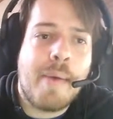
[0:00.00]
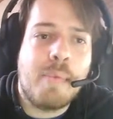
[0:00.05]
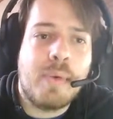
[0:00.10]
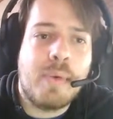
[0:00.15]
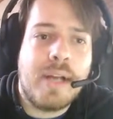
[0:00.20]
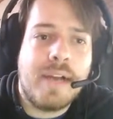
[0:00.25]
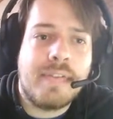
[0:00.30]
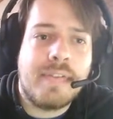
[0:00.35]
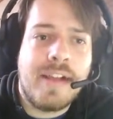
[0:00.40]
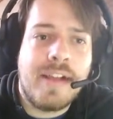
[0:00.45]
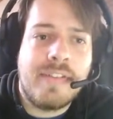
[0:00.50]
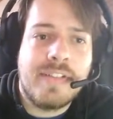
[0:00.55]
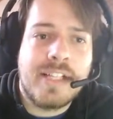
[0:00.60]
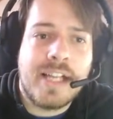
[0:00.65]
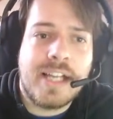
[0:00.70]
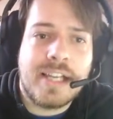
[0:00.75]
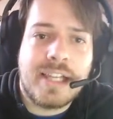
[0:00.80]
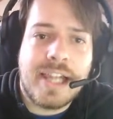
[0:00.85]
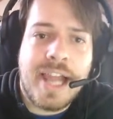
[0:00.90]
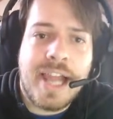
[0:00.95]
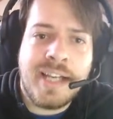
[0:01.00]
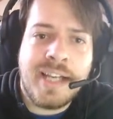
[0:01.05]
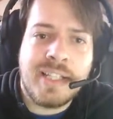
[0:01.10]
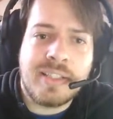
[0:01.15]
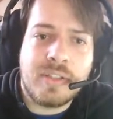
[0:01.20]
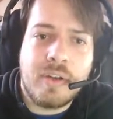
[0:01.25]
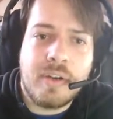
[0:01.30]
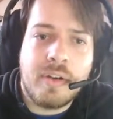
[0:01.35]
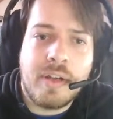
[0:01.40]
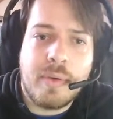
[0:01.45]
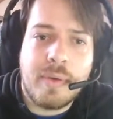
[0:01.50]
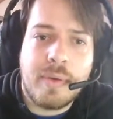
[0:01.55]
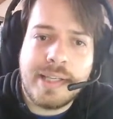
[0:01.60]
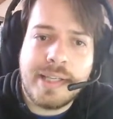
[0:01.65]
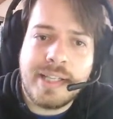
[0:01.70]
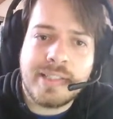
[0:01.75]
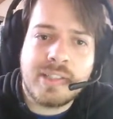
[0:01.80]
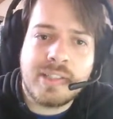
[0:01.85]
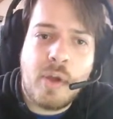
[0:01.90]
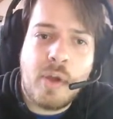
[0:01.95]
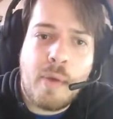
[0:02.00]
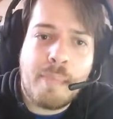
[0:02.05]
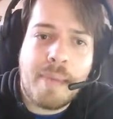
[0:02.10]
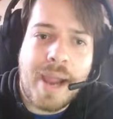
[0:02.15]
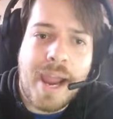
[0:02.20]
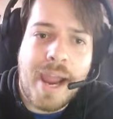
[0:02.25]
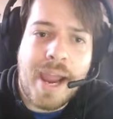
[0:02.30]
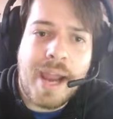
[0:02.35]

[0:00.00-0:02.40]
we have Navicat Lite on our desktop,